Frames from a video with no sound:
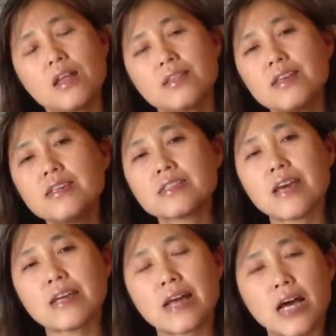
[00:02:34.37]
These
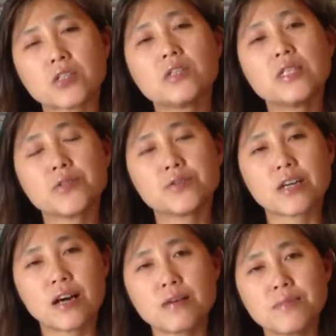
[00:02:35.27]
and other little
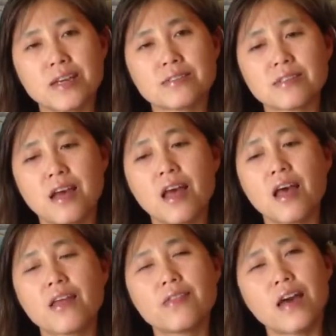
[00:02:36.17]
comments
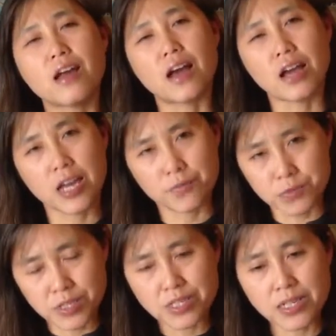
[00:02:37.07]
that I
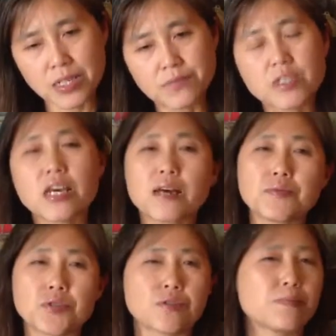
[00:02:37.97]
have received
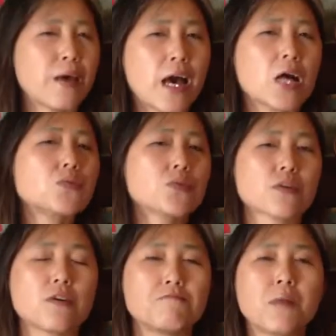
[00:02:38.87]
capture the power
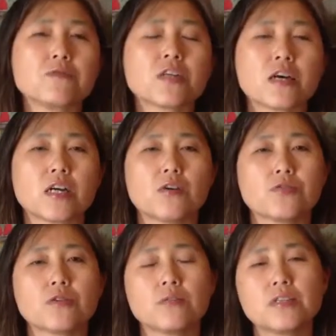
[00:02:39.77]
of
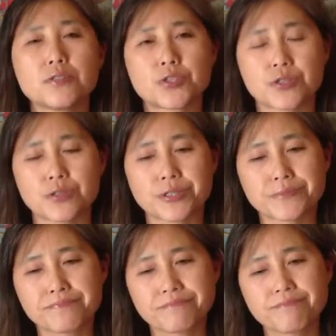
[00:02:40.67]
multicultural
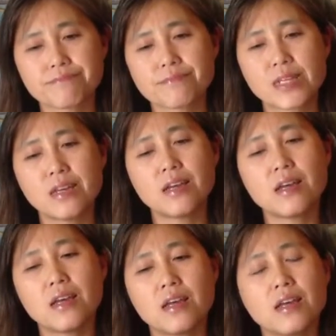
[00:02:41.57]
literatures.
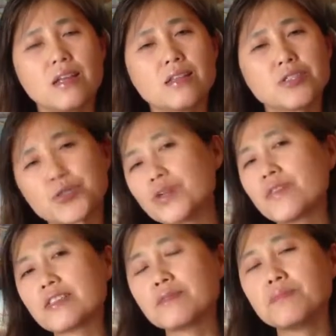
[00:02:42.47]
They
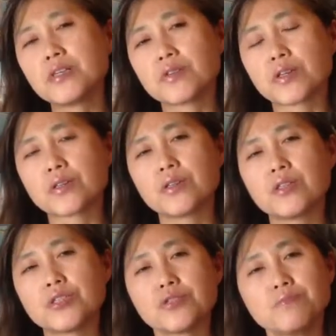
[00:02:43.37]
serve as a mirror
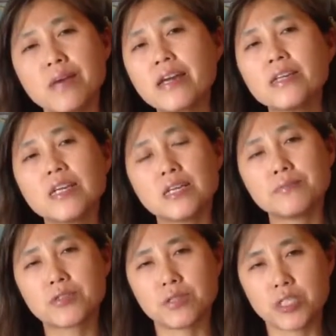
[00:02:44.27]
to many
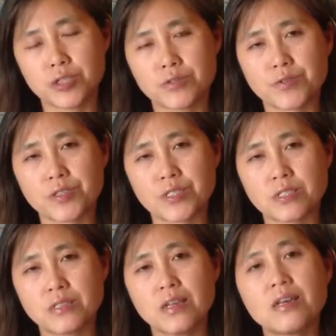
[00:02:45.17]
immigrant
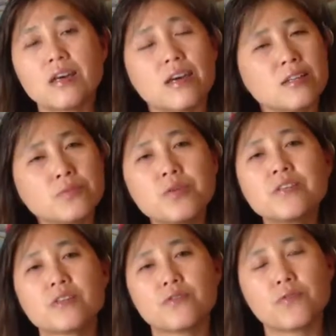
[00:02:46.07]
children and a
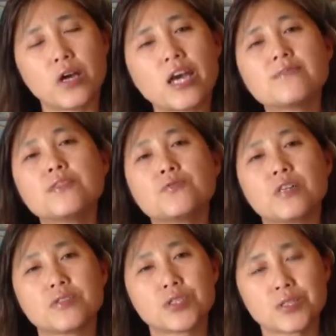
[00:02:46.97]
window for
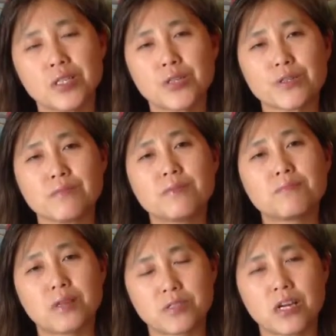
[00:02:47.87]
everyone to learn
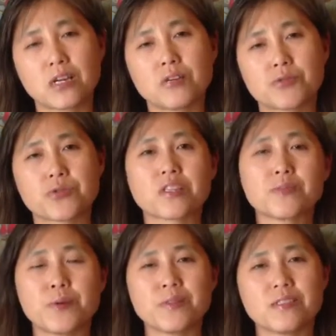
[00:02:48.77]
multicultural
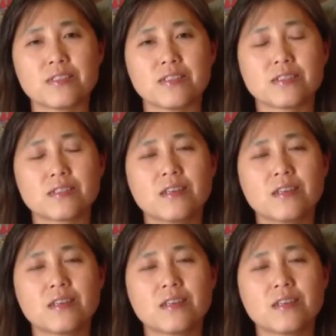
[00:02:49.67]
experiences.